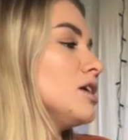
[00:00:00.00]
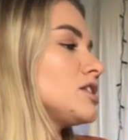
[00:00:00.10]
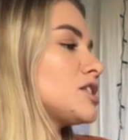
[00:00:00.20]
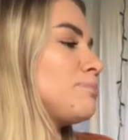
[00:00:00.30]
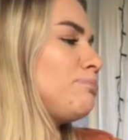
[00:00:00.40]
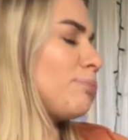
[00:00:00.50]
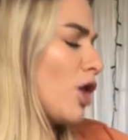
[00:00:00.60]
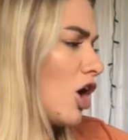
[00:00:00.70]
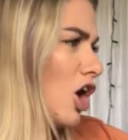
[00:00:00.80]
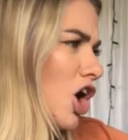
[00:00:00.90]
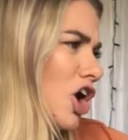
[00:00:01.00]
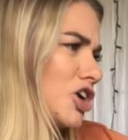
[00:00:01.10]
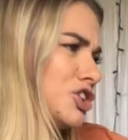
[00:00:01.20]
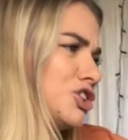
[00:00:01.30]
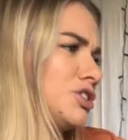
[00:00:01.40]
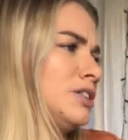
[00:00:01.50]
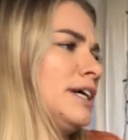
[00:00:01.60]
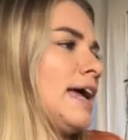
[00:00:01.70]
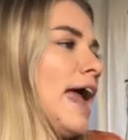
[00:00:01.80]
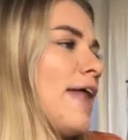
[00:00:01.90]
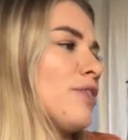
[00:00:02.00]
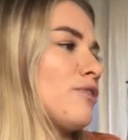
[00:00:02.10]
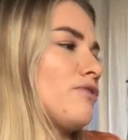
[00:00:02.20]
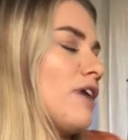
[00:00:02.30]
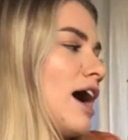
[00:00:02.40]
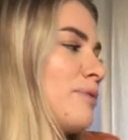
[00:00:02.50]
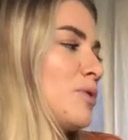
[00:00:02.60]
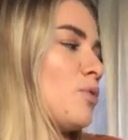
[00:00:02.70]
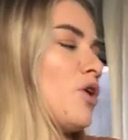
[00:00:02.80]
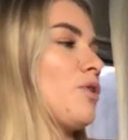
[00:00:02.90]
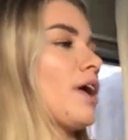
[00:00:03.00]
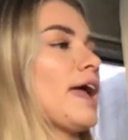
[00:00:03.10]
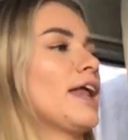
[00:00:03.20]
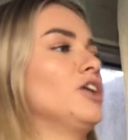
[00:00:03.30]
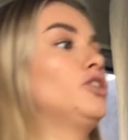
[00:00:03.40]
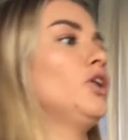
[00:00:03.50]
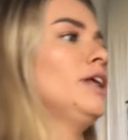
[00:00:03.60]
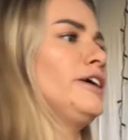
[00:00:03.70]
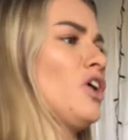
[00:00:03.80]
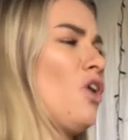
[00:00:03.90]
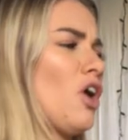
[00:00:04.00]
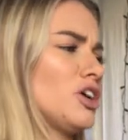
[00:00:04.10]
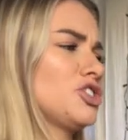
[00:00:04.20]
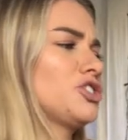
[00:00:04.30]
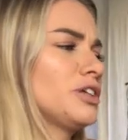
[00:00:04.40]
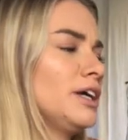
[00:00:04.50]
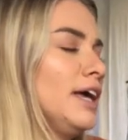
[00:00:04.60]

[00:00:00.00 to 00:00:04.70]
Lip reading: Splash! And the farmer woke and golly gosh!